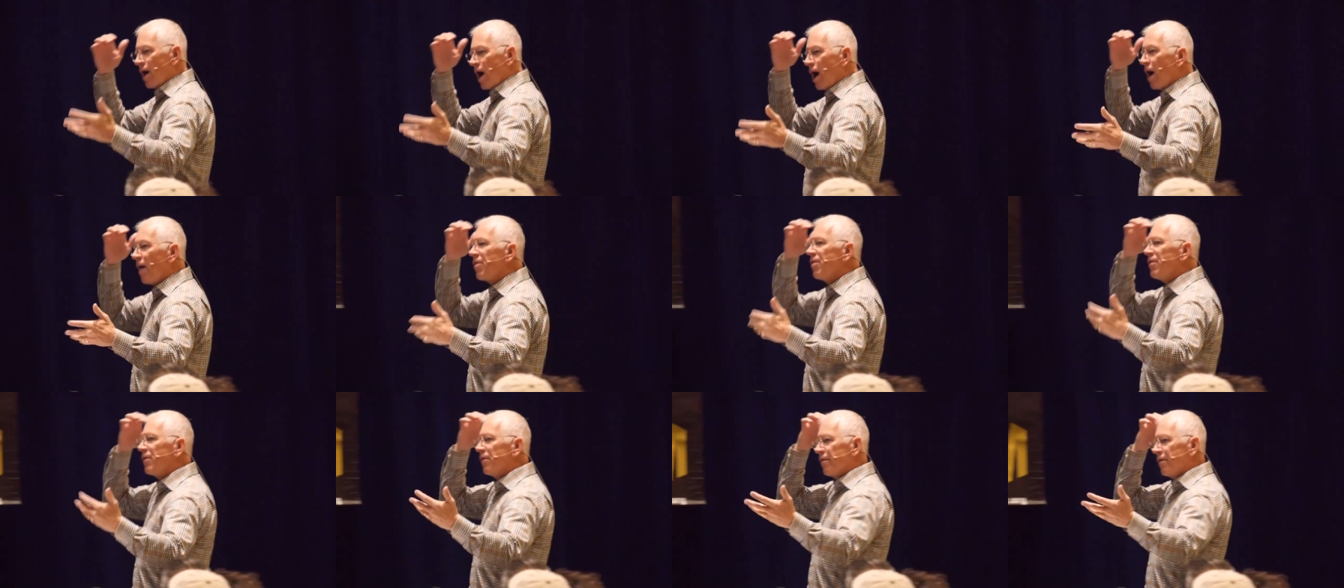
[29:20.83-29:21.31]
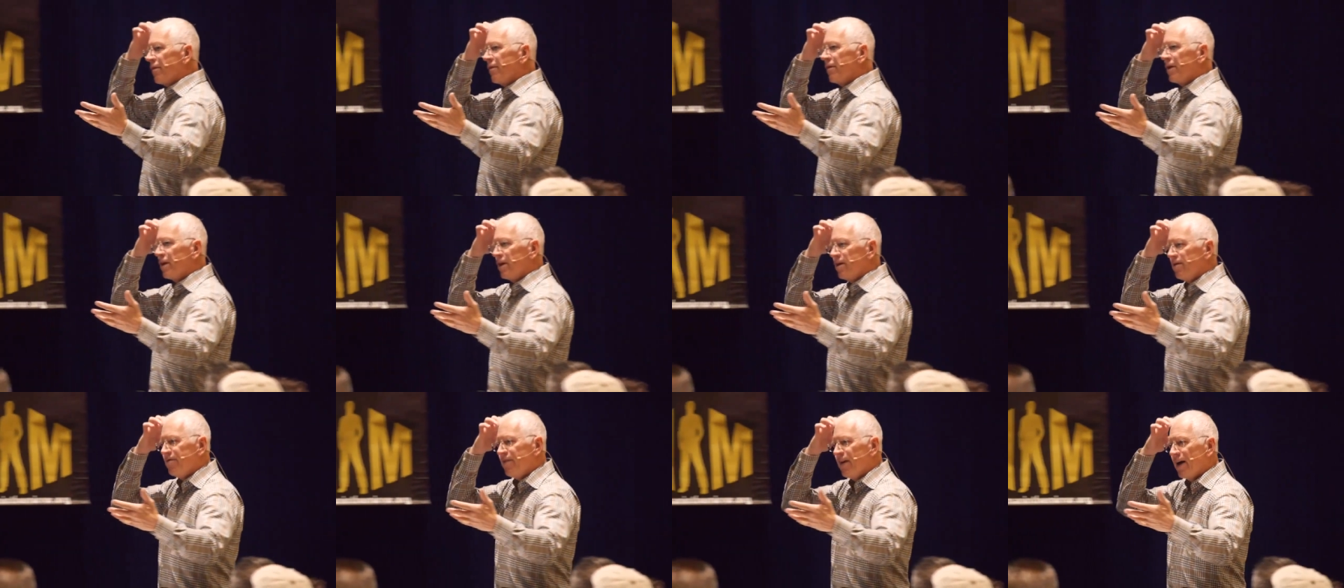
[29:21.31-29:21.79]
other
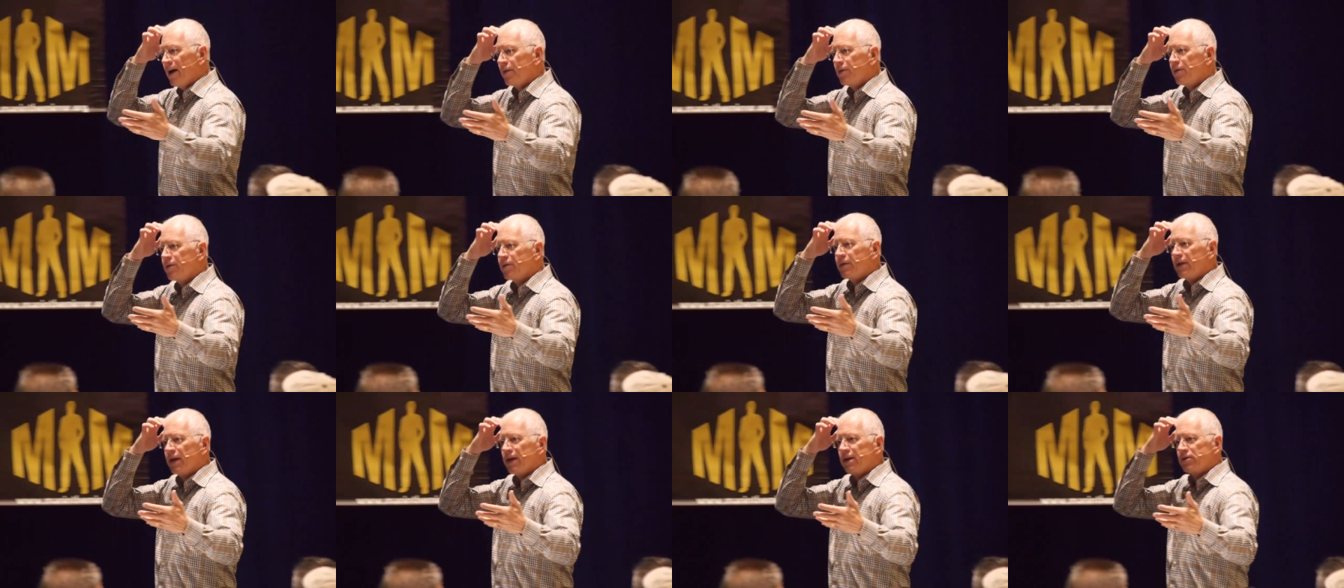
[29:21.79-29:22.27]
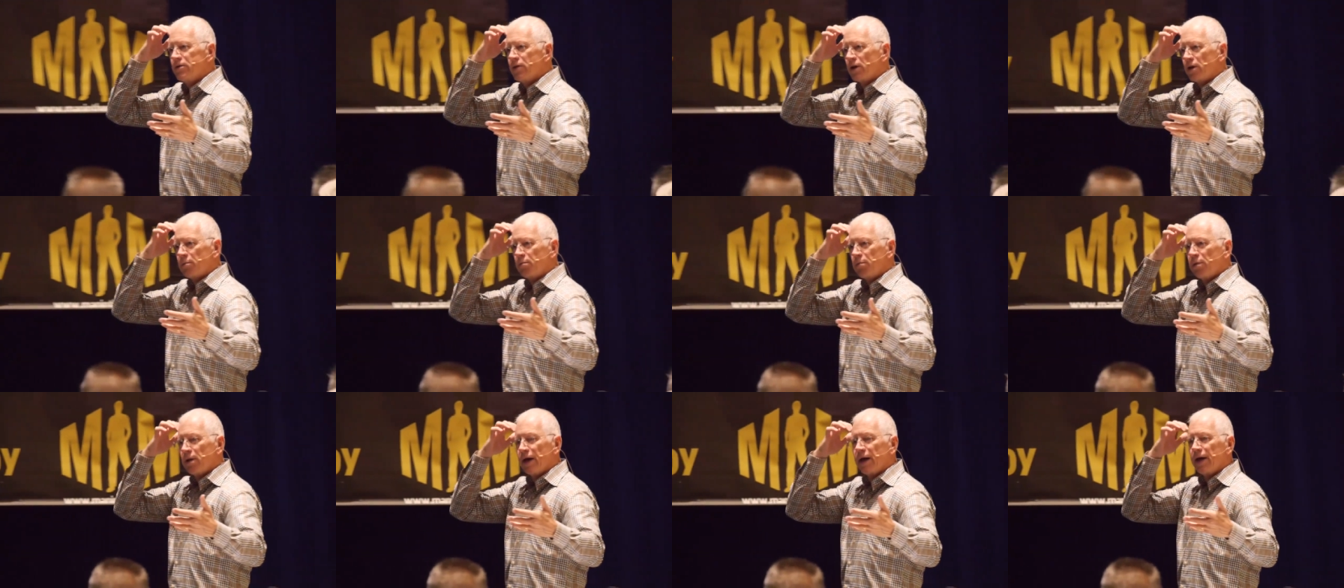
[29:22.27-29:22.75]
events that
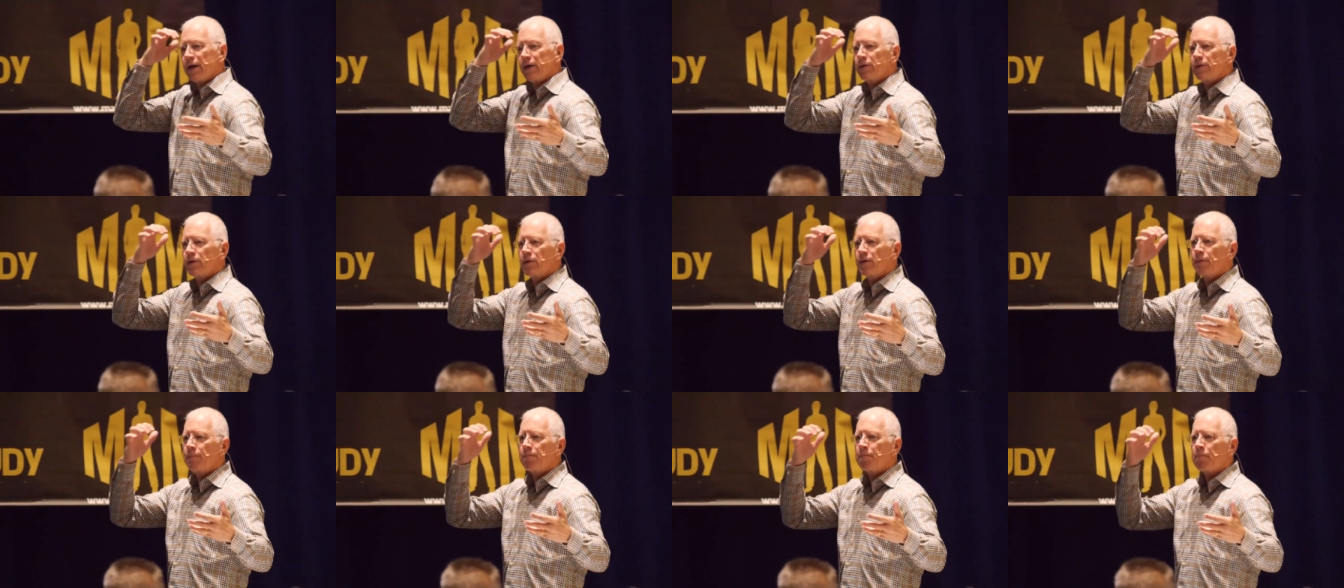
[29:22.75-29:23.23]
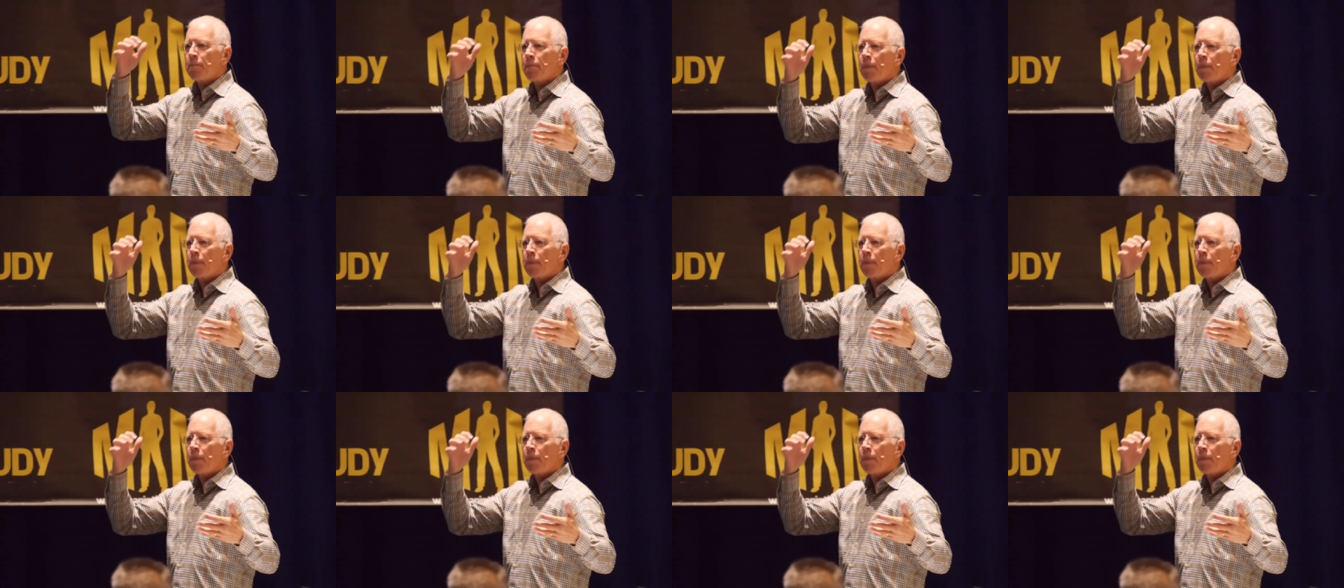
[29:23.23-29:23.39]
took place